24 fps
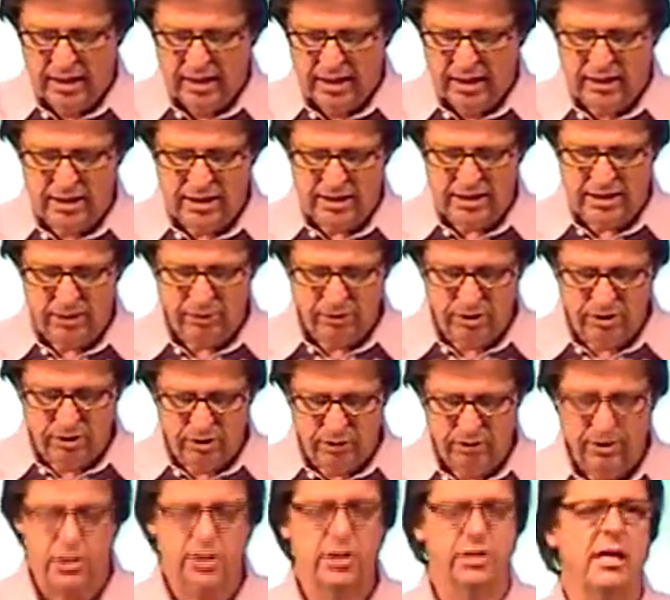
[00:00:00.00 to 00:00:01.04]
And they said, well, you know,
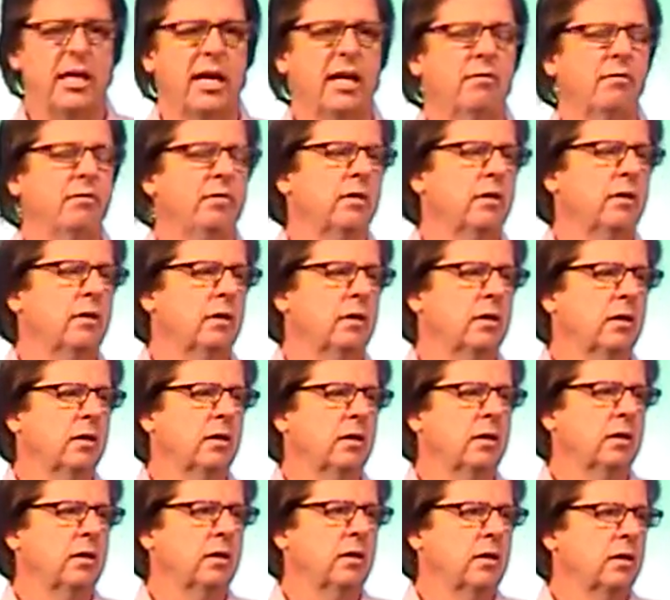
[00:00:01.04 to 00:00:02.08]
we just have,
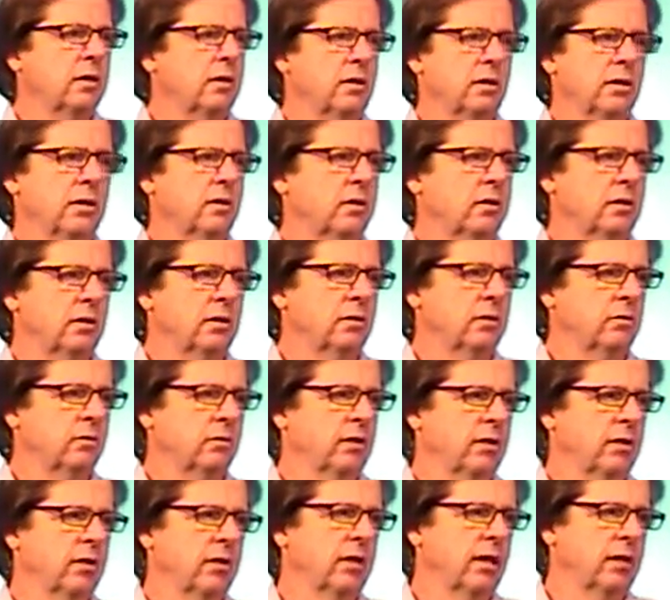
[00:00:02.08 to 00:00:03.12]
we
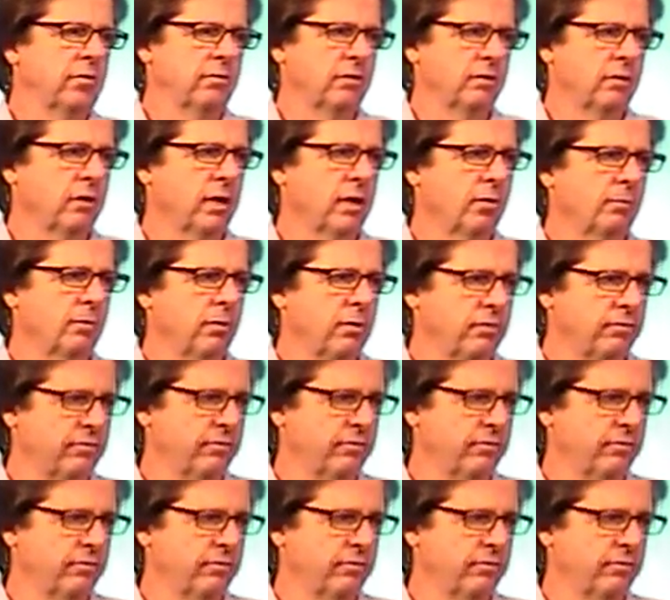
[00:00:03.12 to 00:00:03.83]
just have a couple of